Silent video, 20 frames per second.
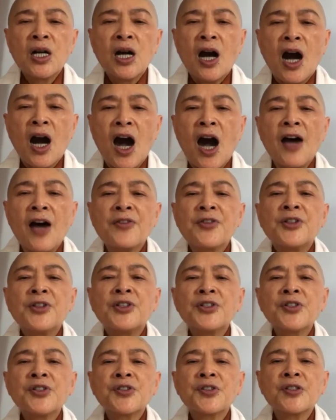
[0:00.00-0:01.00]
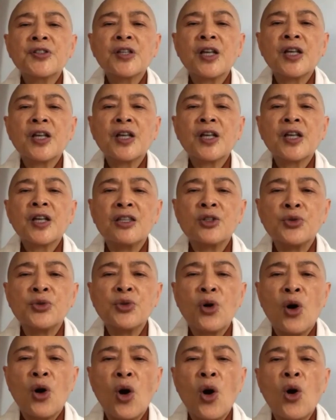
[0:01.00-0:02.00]
others and
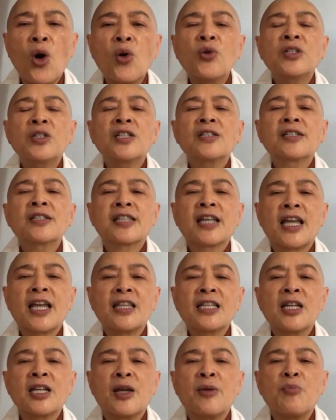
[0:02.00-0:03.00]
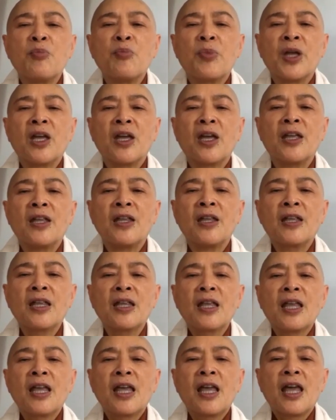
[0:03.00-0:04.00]
to all the sentient beings.
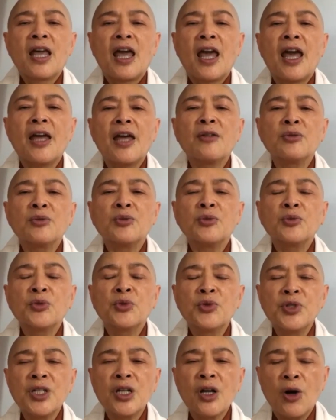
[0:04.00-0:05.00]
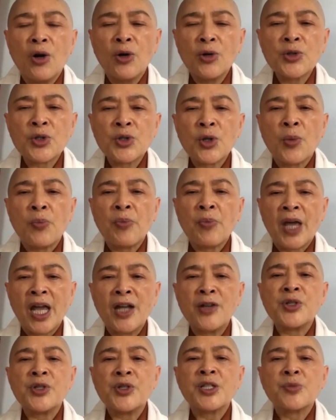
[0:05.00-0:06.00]
And we also pay
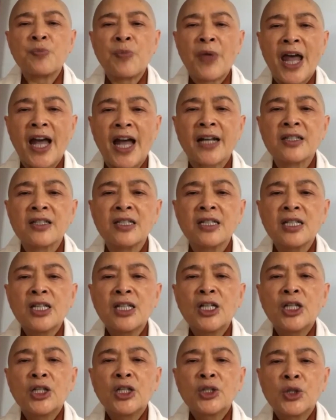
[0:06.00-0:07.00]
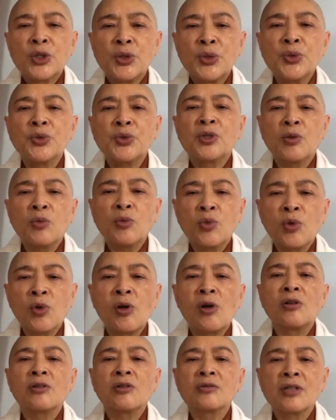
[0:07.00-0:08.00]
respect to the
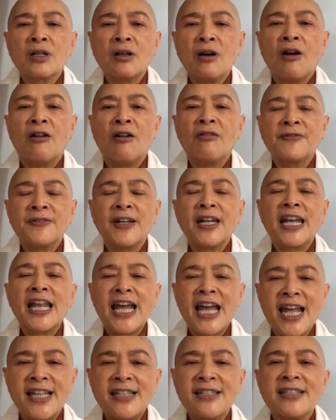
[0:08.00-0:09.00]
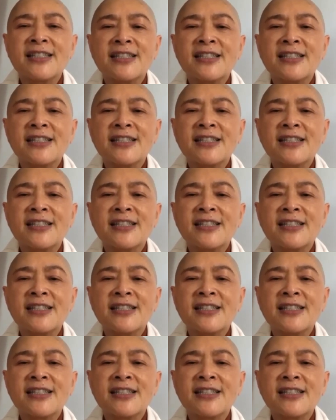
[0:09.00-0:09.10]
world of land.